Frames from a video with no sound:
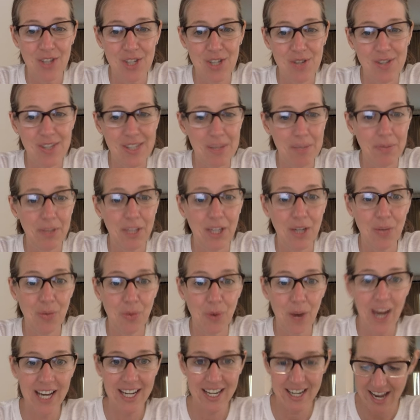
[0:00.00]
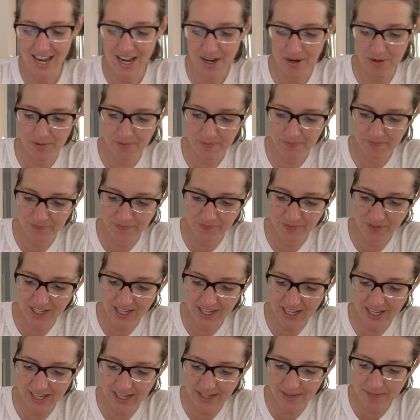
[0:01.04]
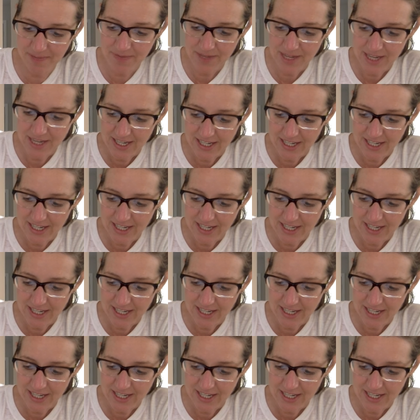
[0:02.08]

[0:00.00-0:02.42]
You simply write it out, okay?